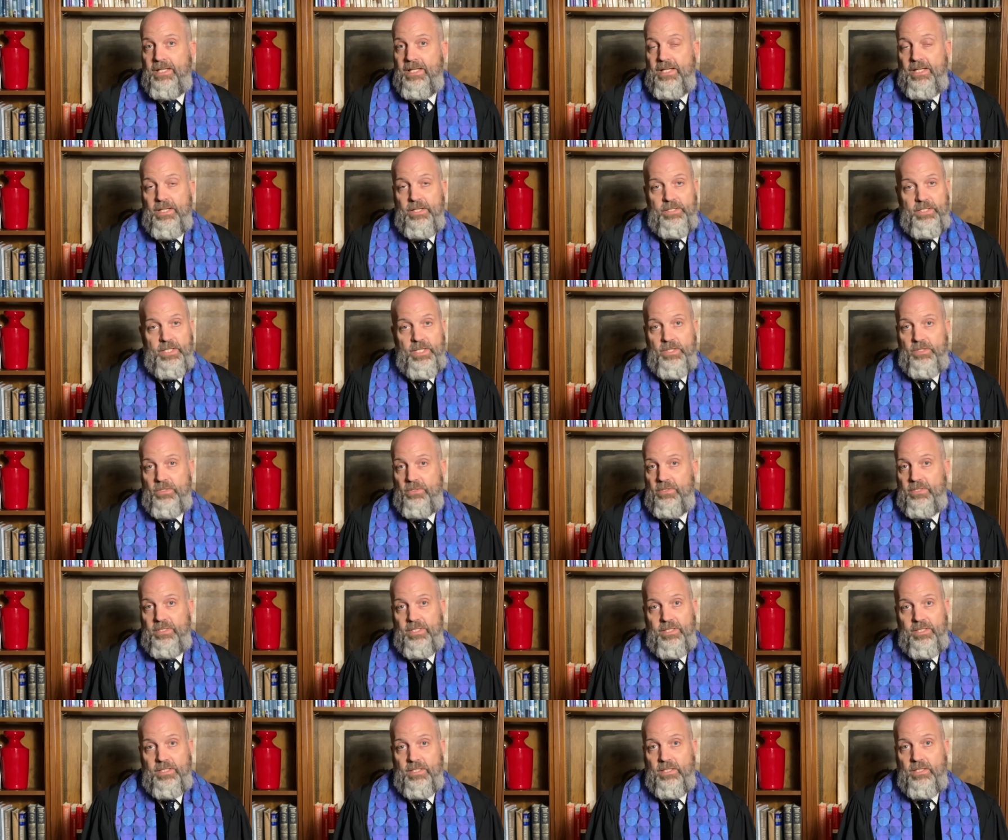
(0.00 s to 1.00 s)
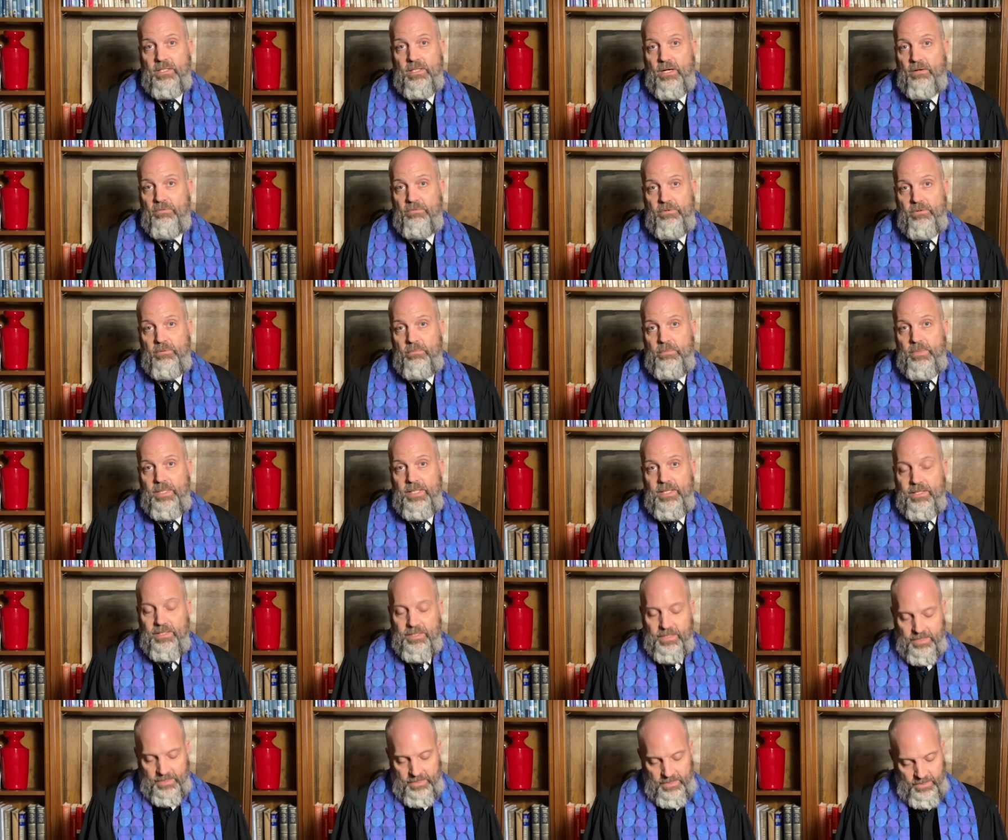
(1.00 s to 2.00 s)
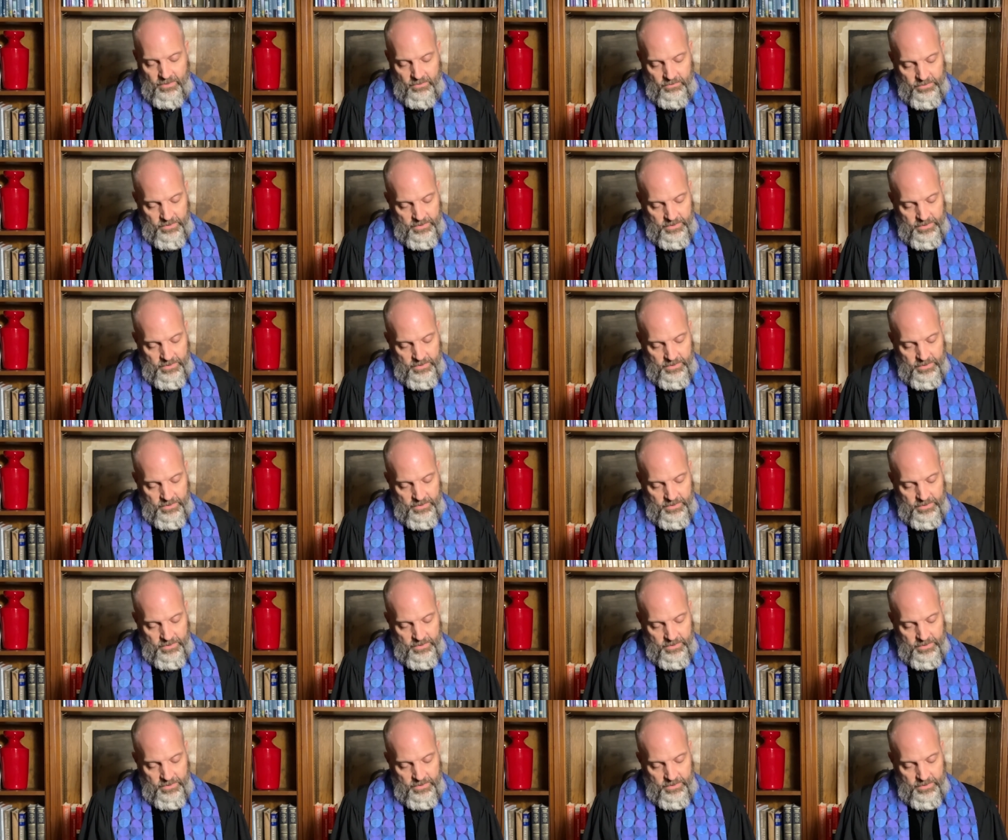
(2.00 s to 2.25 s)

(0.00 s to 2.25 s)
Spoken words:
Neither did the government that killed